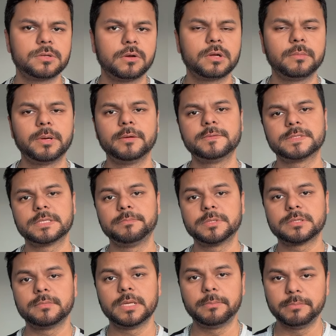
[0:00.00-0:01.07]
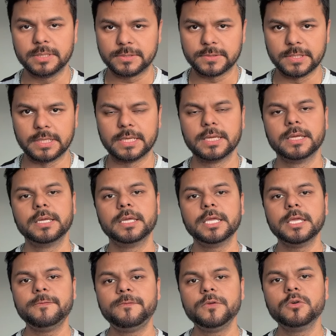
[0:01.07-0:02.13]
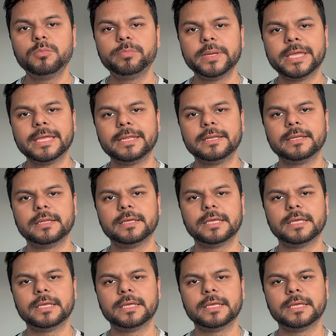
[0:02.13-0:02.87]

talk about symptom number three. If your pain